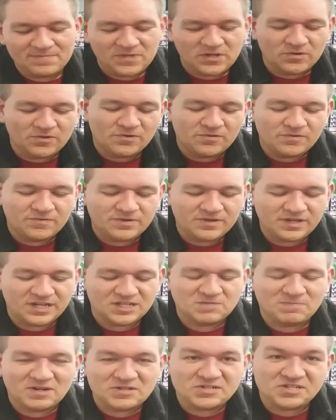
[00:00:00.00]
You can
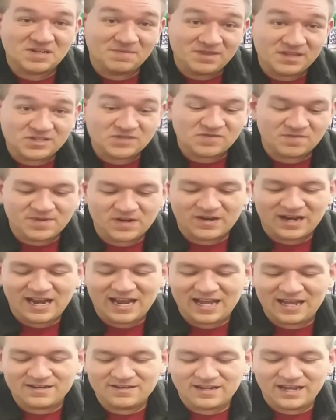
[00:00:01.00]
special summon this from your
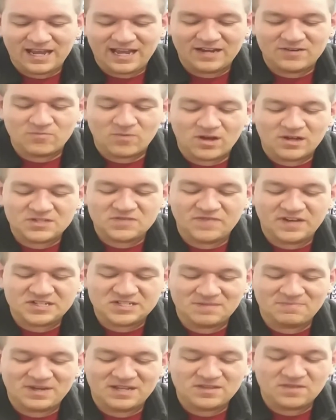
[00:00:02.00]
hand, and while it's
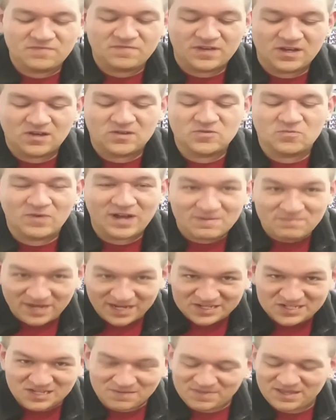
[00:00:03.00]
face up on the field, when
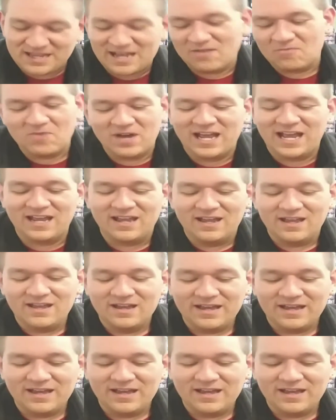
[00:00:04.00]
being summoned that way,